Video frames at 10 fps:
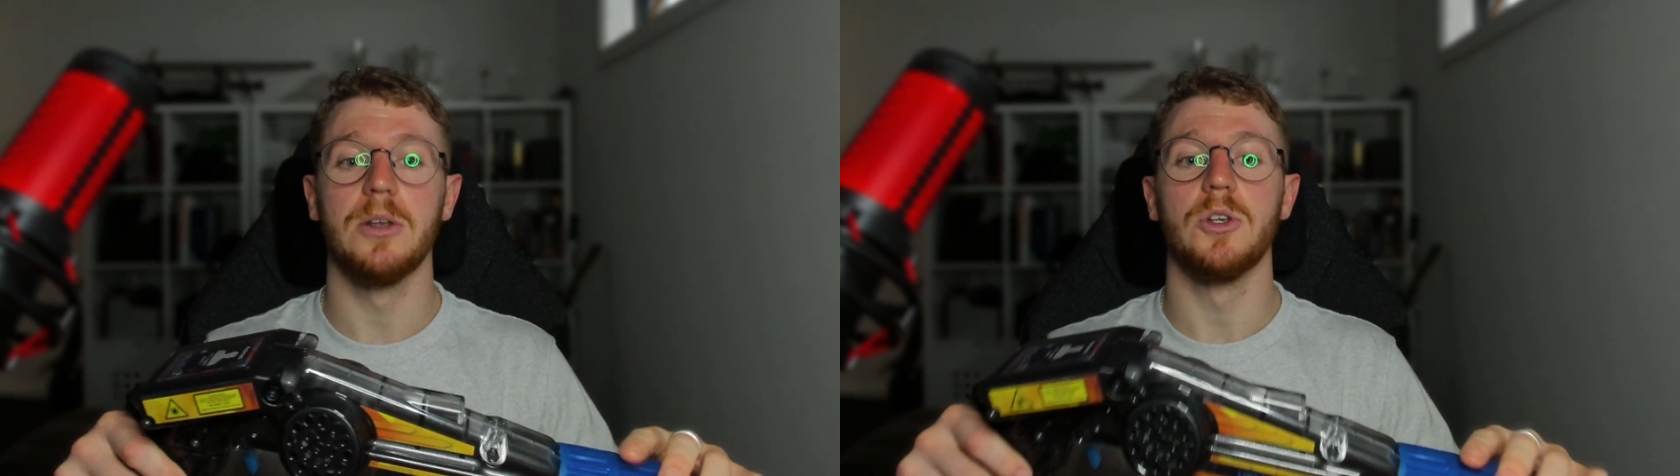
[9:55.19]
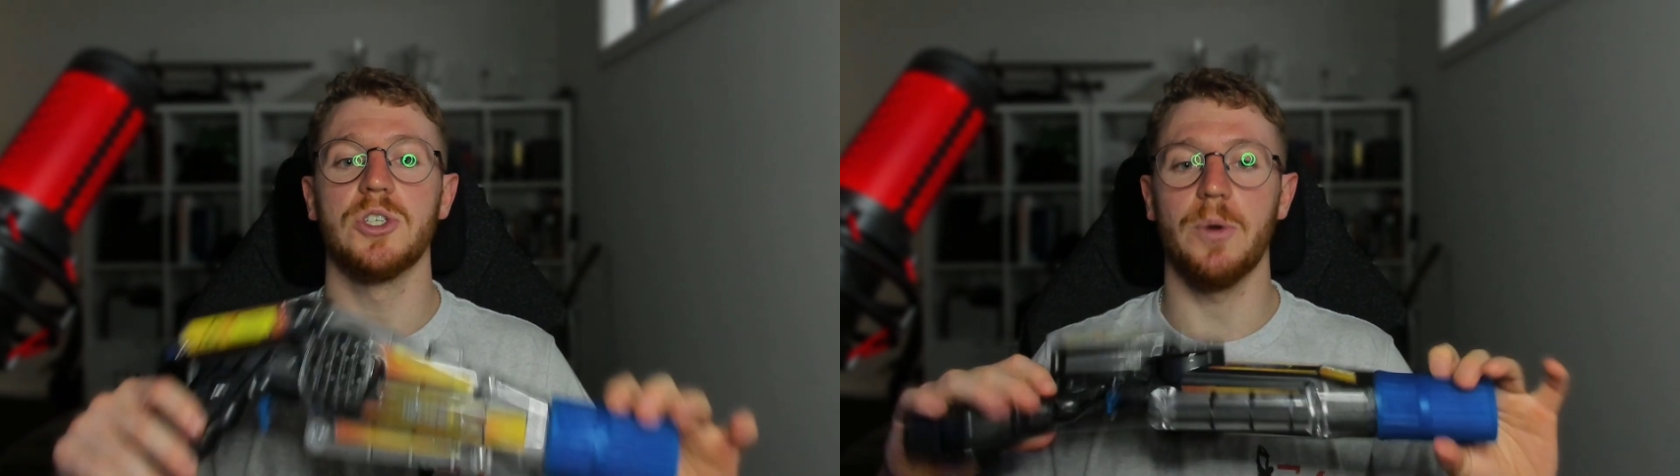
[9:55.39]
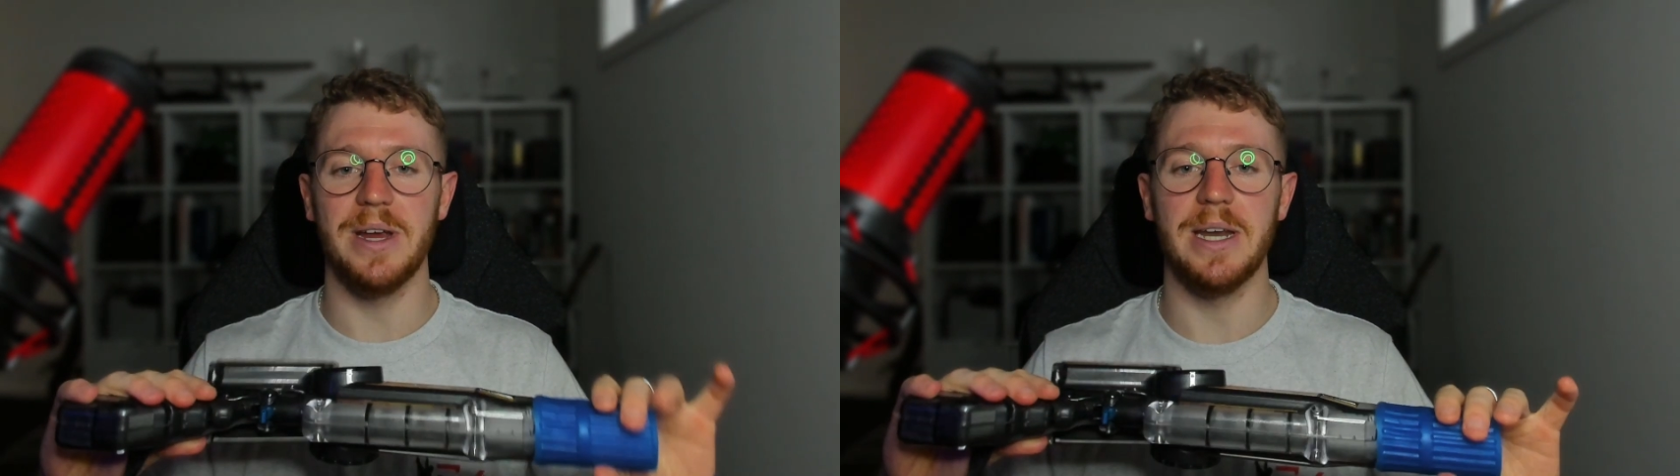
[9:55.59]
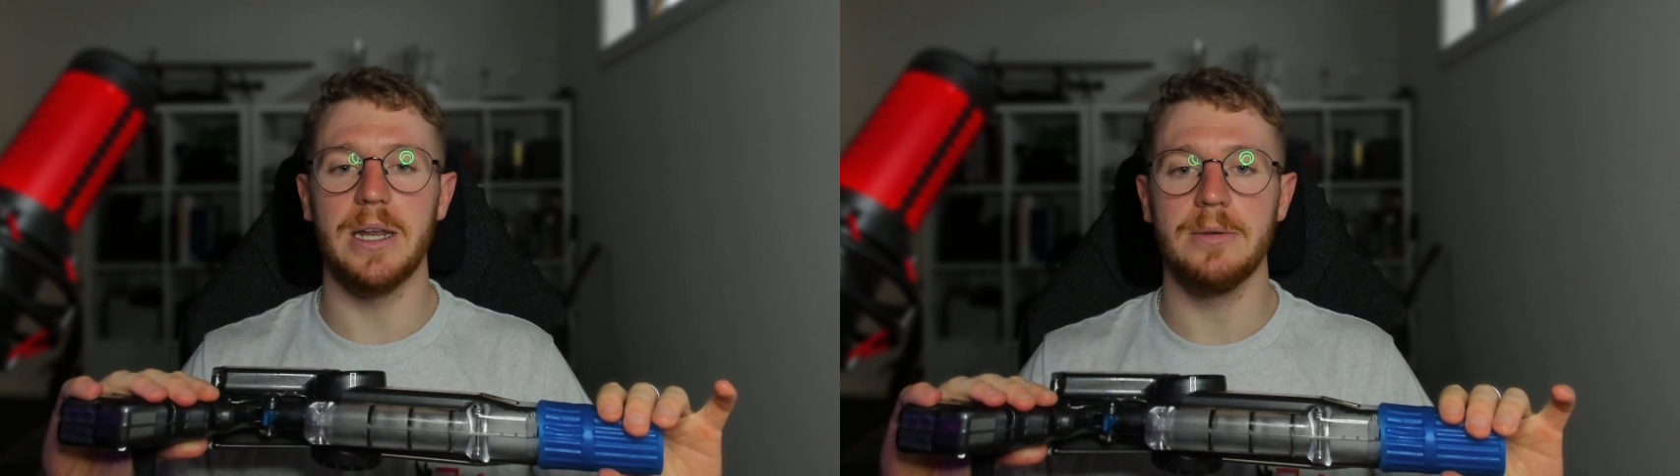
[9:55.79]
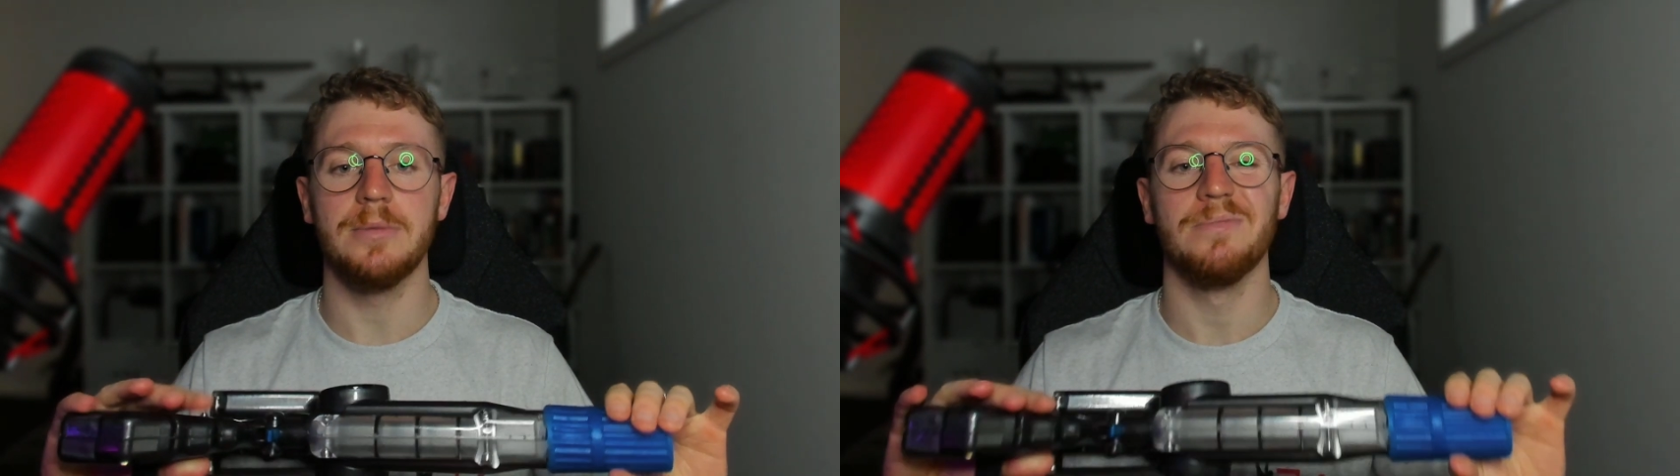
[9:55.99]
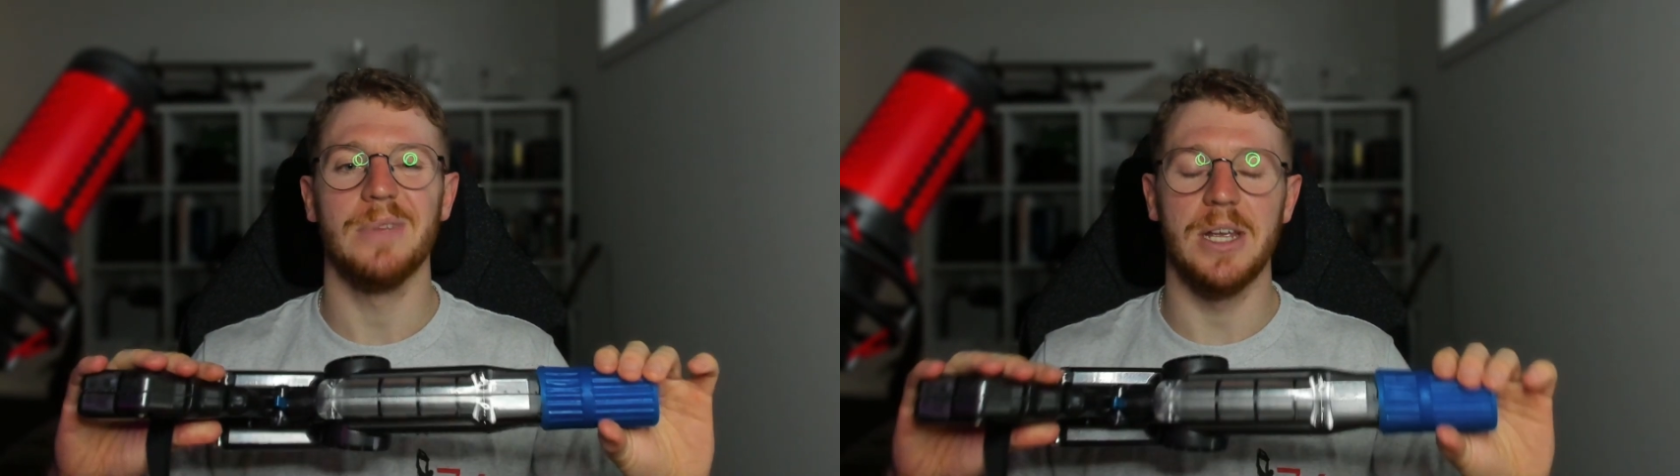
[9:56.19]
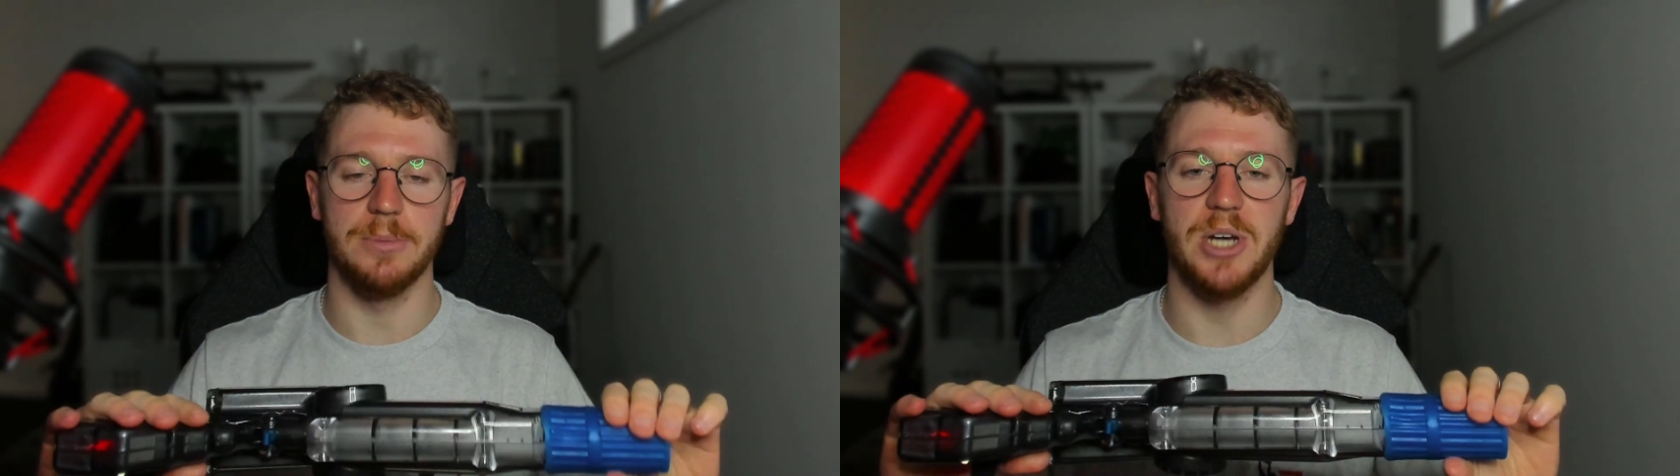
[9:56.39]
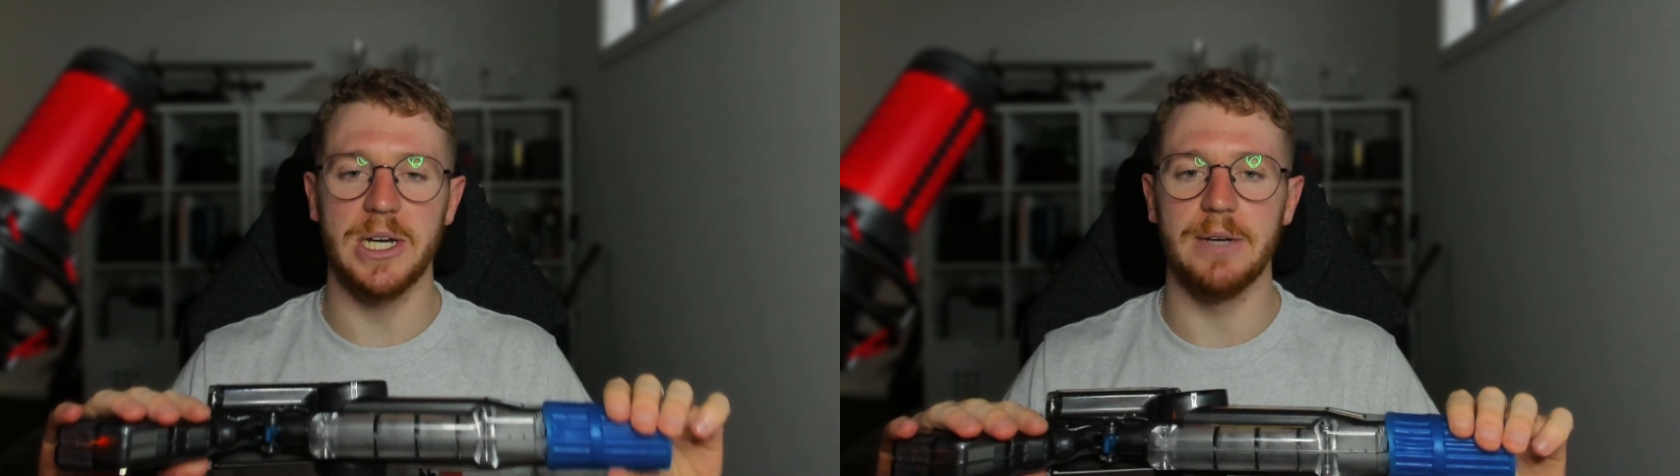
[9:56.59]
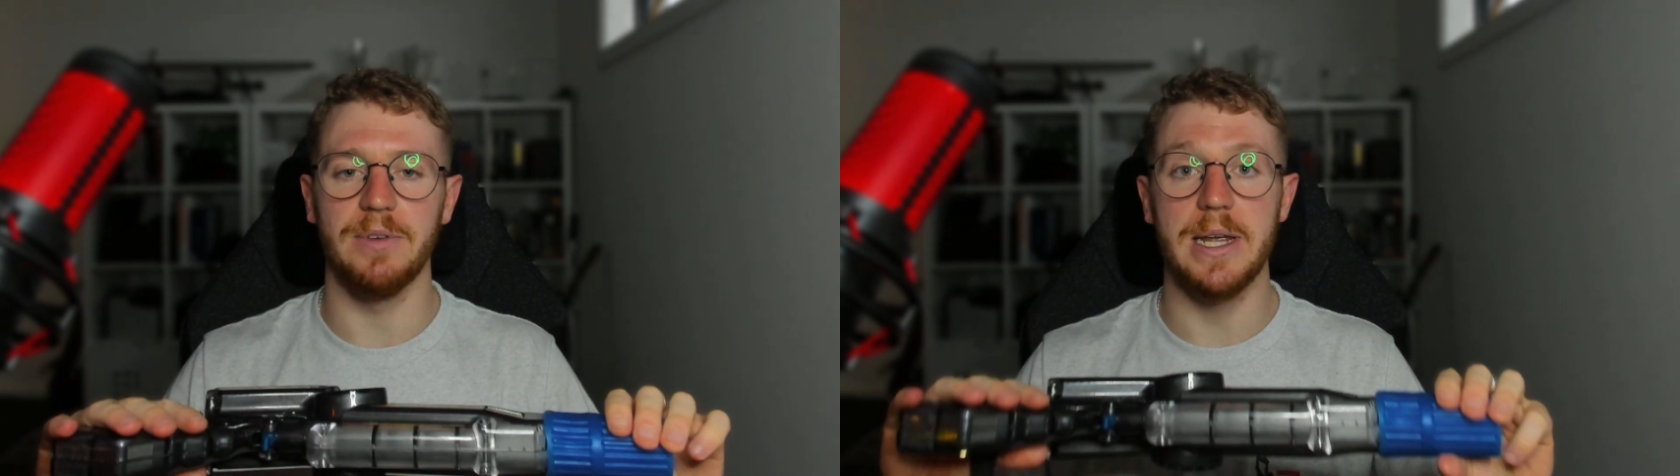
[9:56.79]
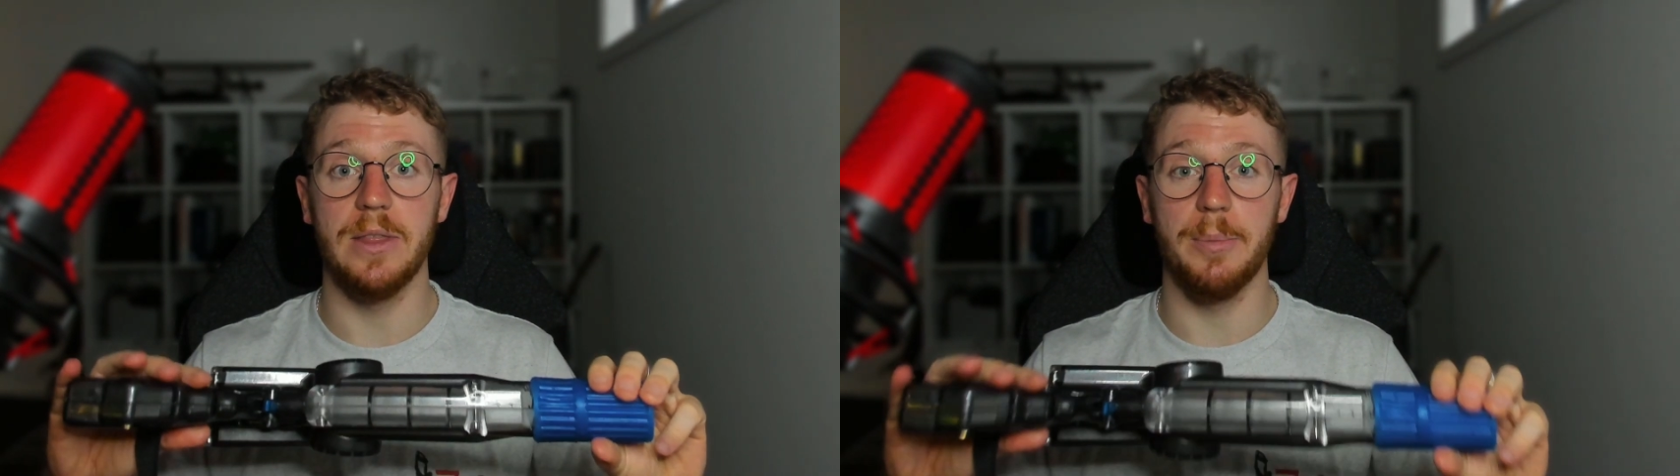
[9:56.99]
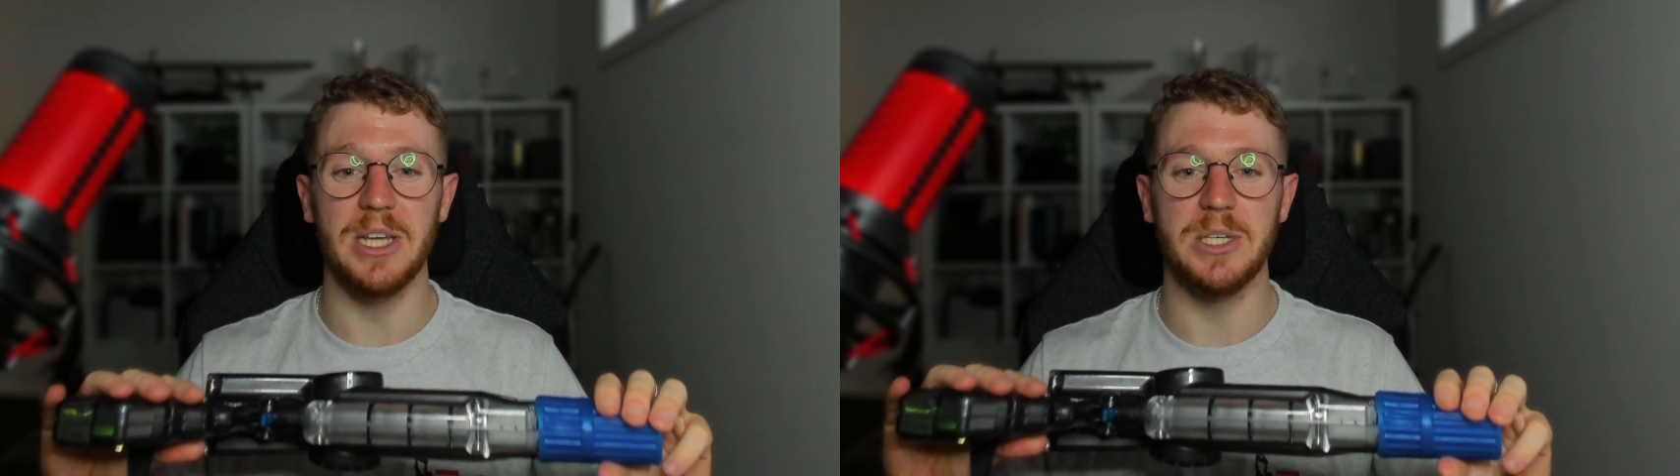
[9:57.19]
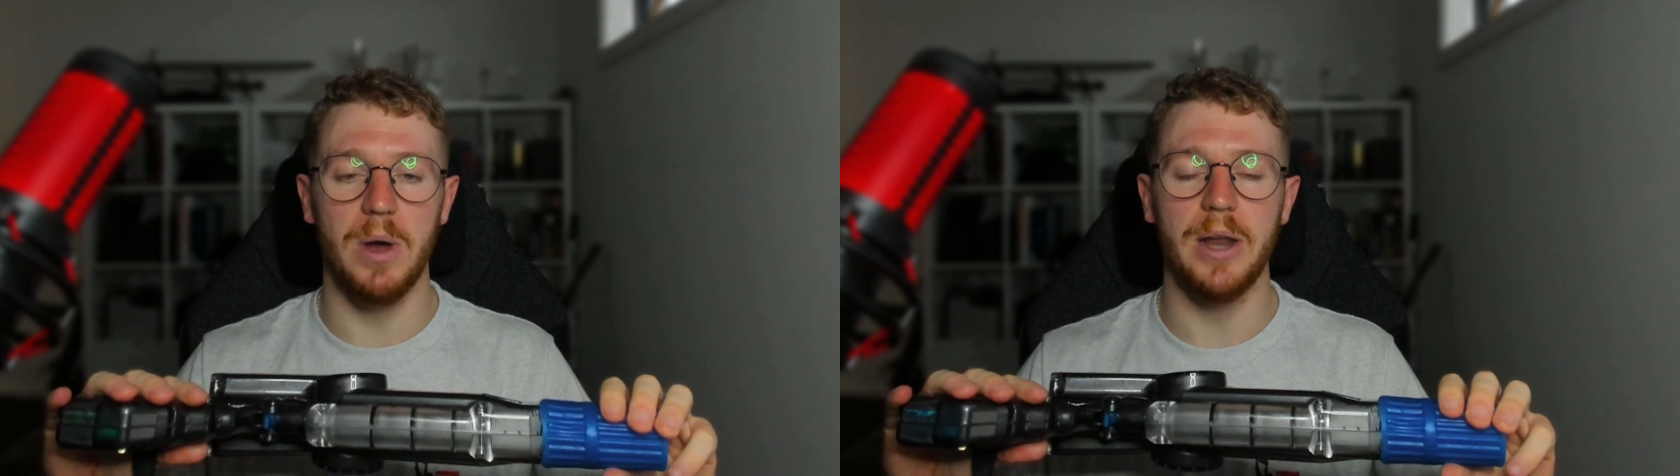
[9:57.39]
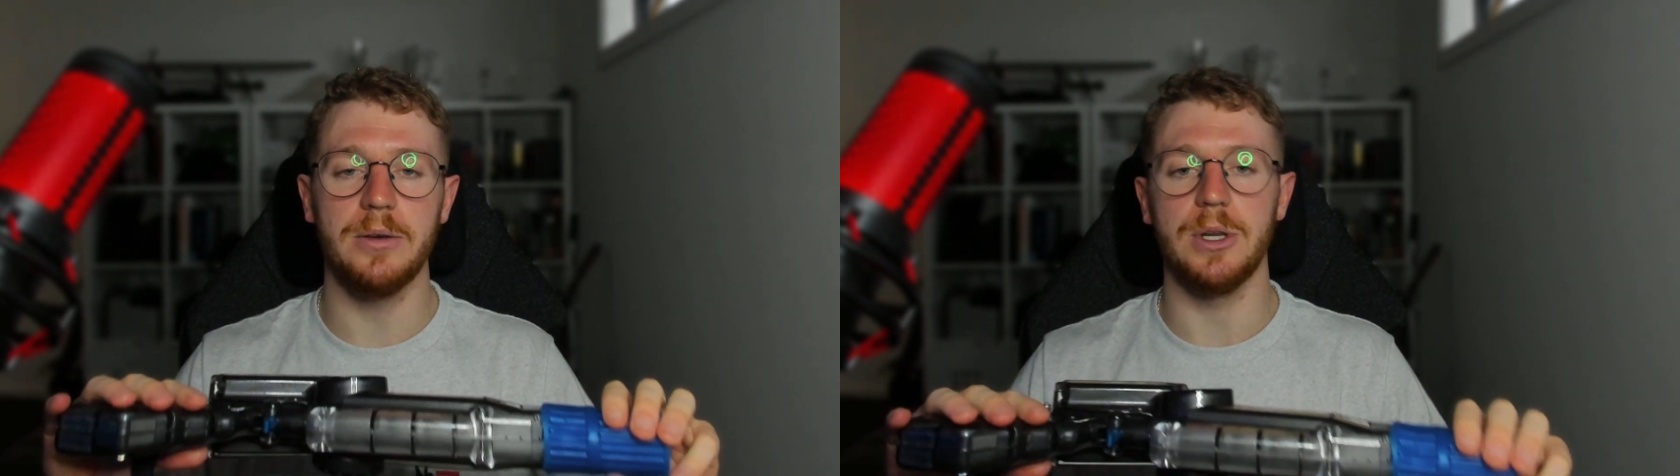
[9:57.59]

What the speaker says: screen in is objectively the best one.